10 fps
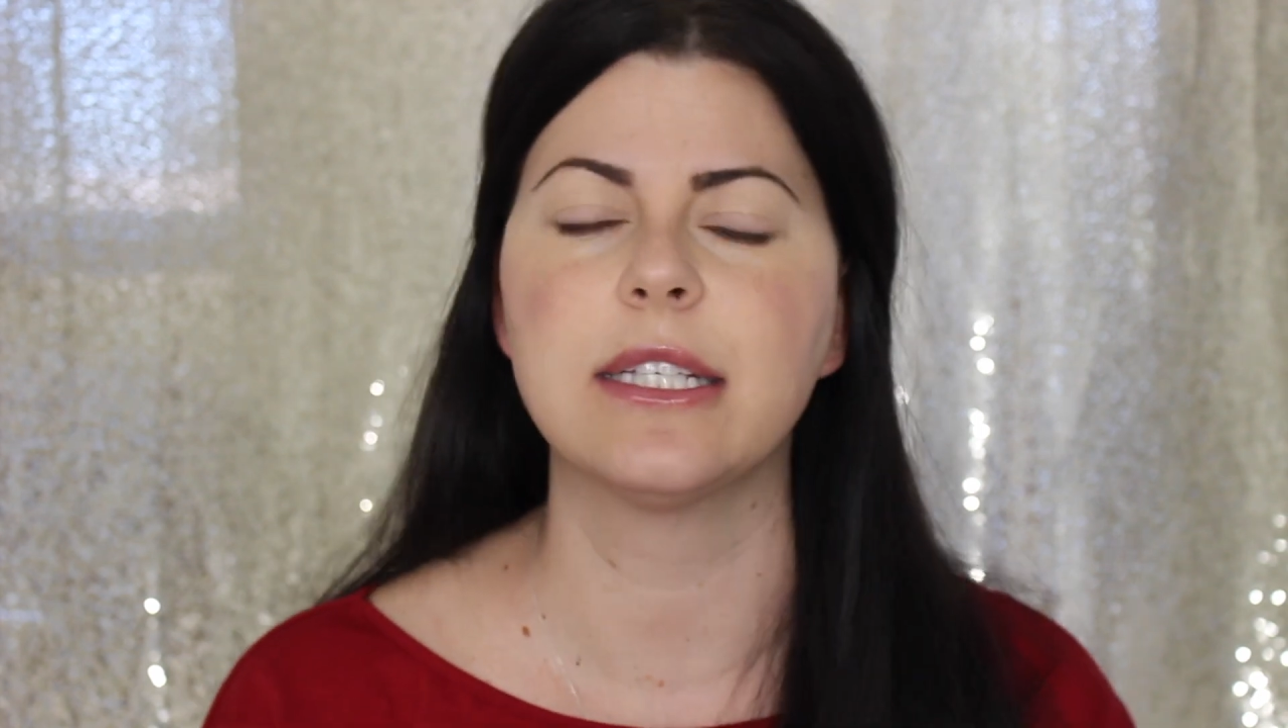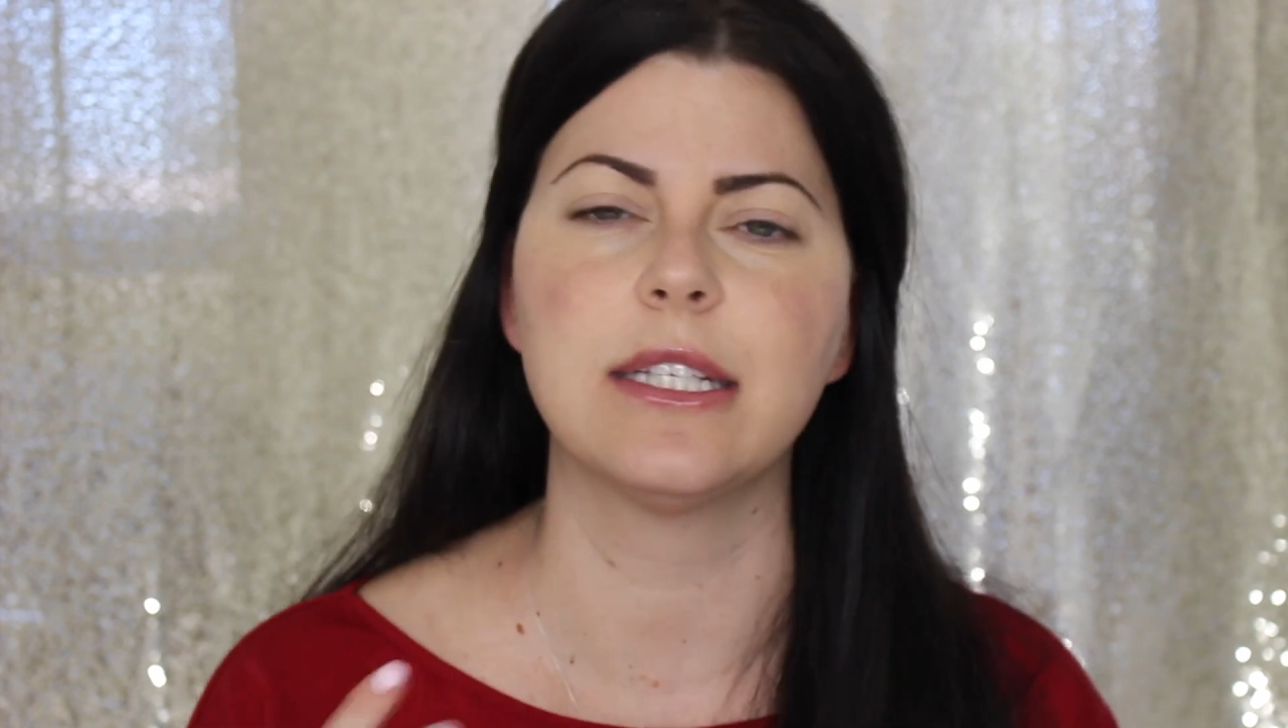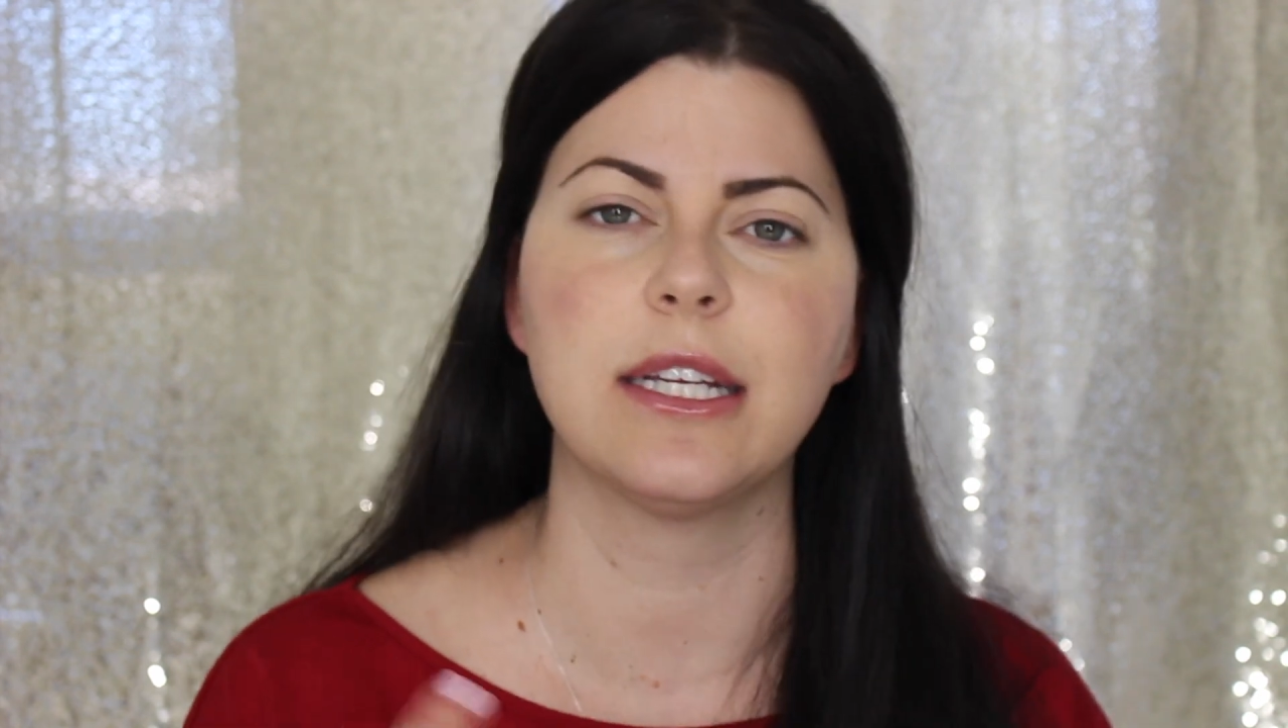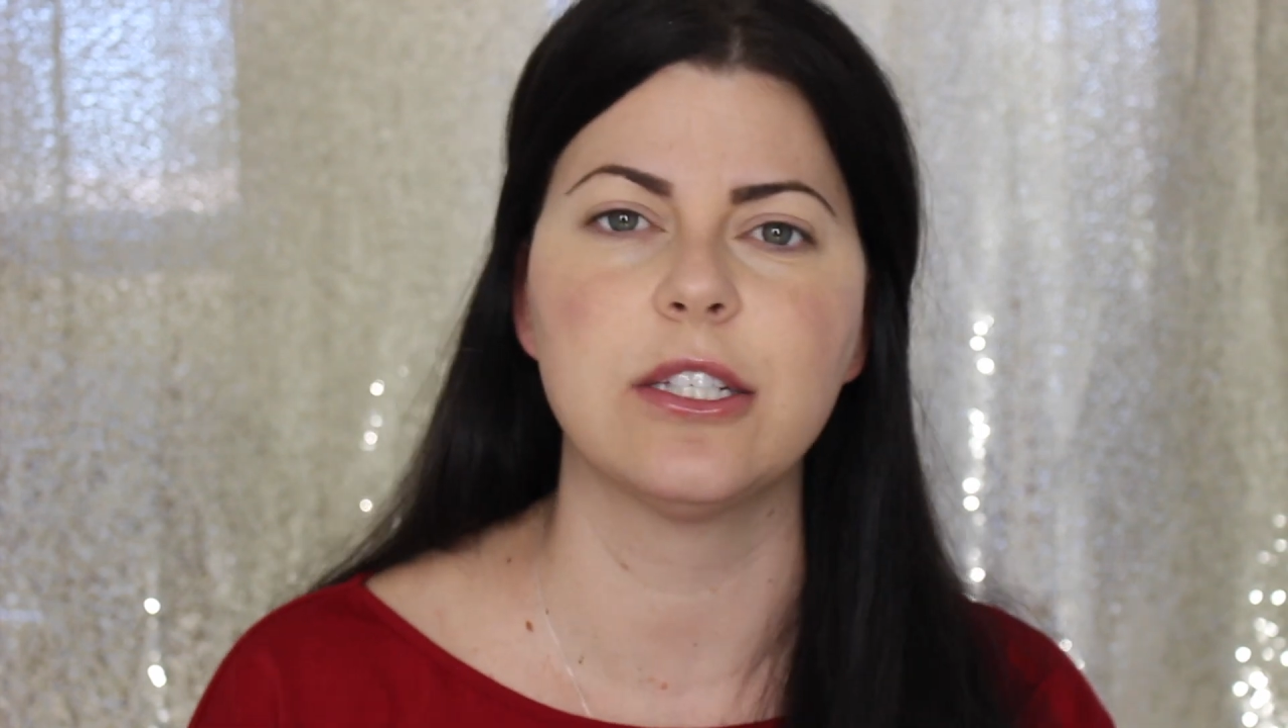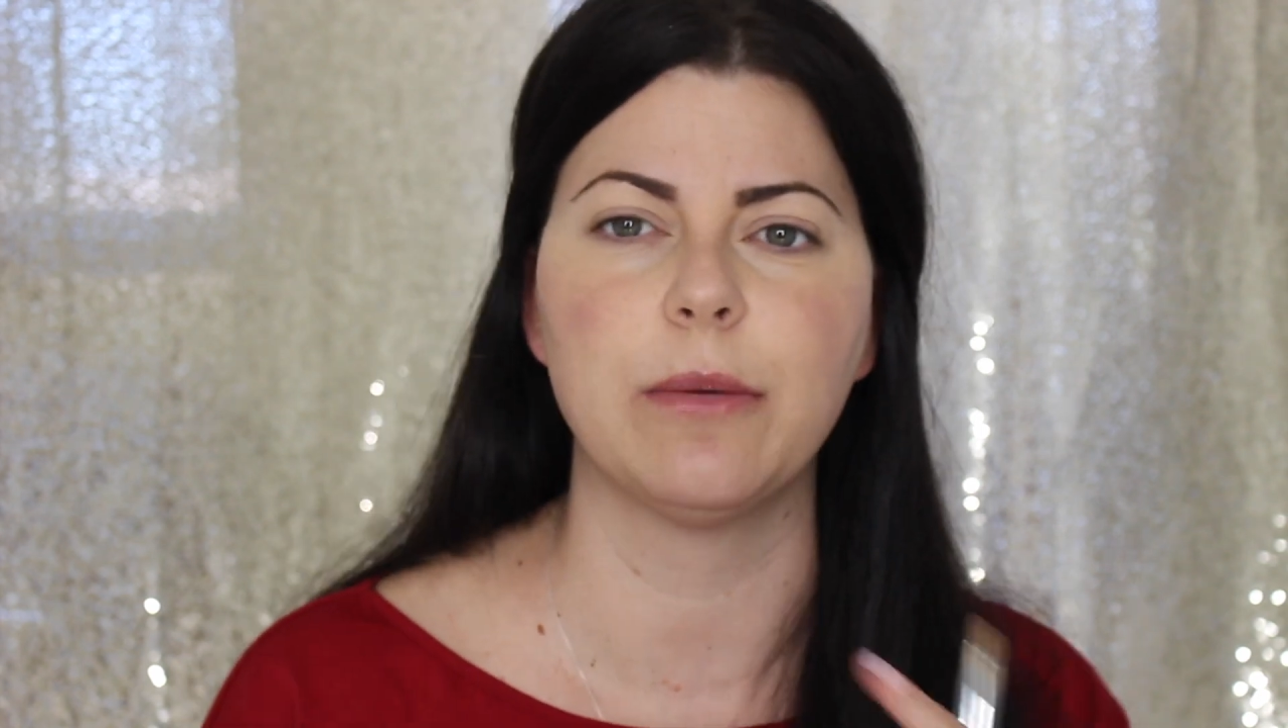to
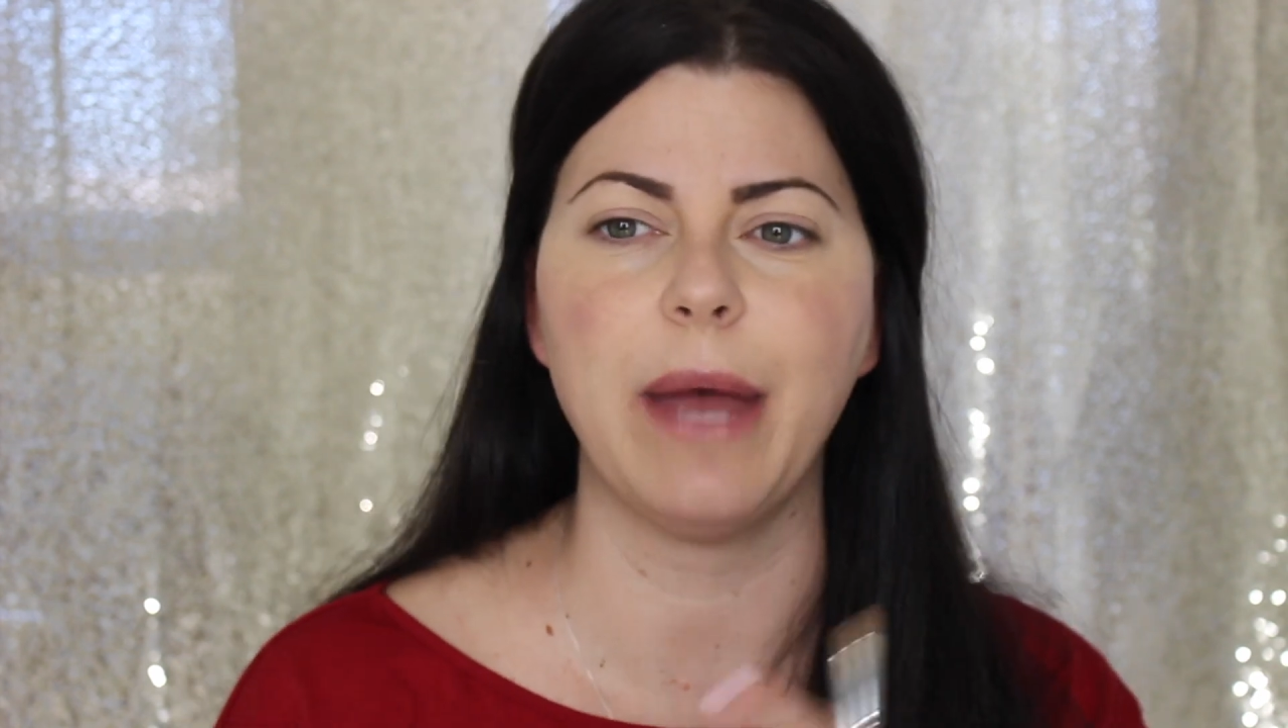touch up